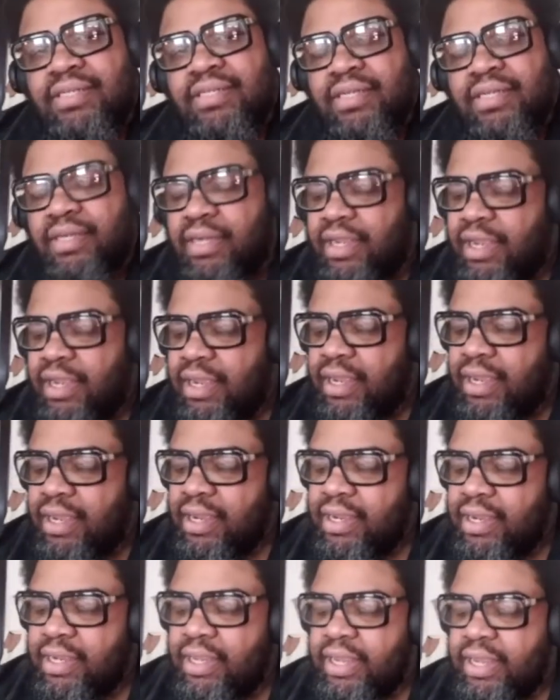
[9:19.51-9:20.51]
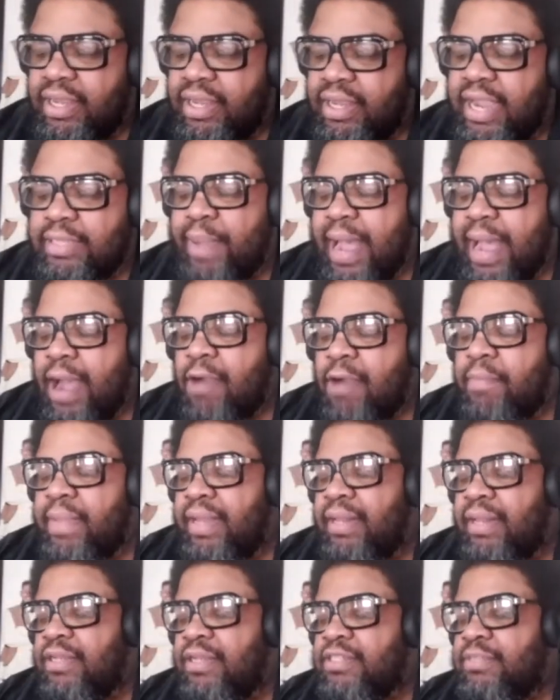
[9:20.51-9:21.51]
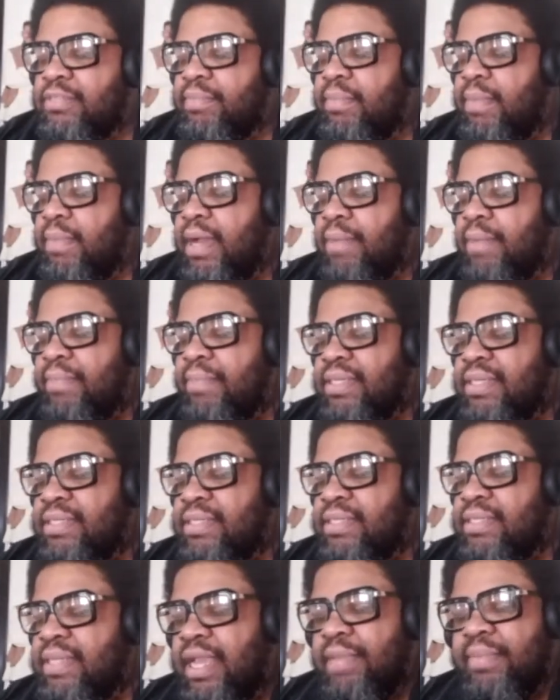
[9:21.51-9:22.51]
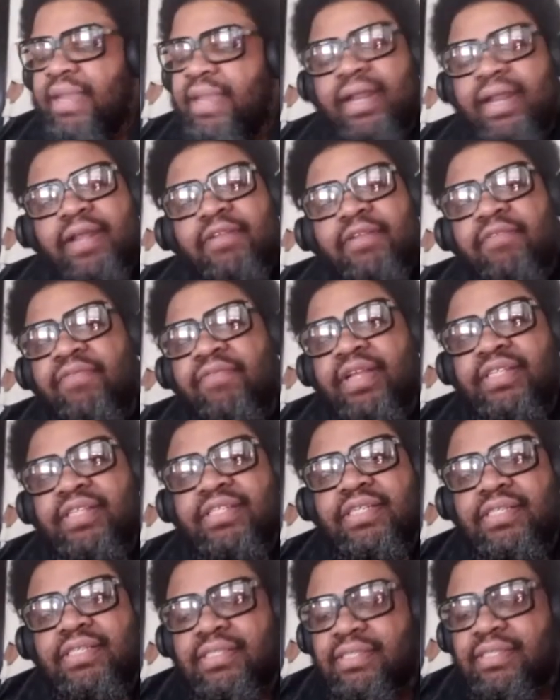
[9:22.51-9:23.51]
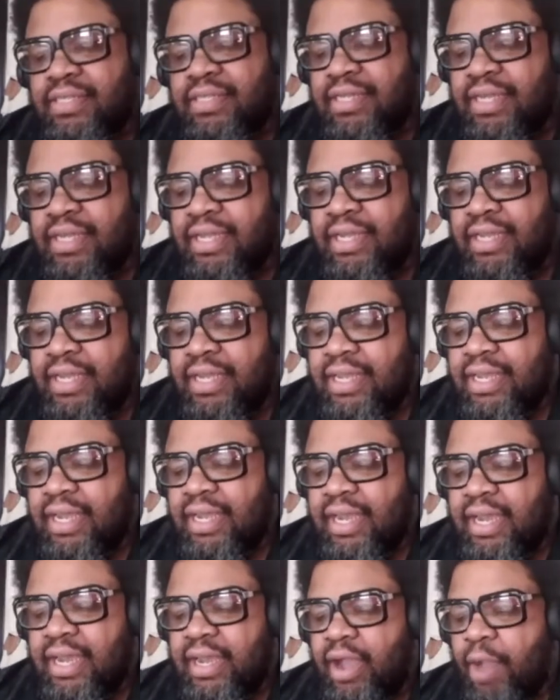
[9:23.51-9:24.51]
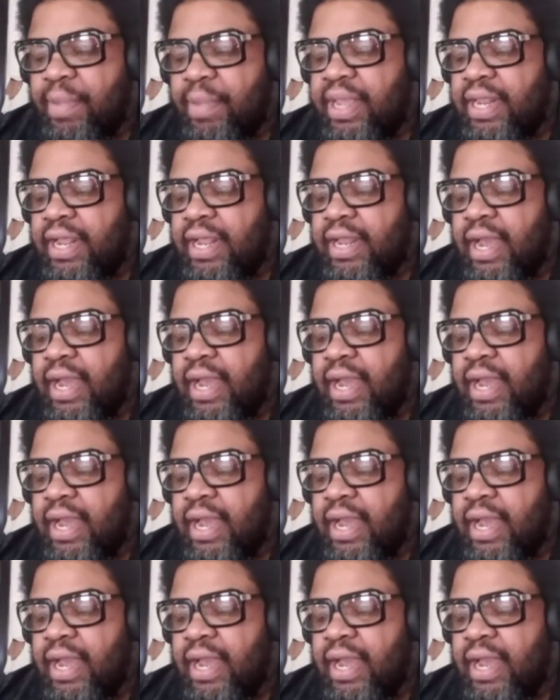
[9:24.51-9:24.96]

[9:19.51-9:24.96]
Your, your you got power meetings uh, mixtape. You got intervention. Uh, I mean, yeah,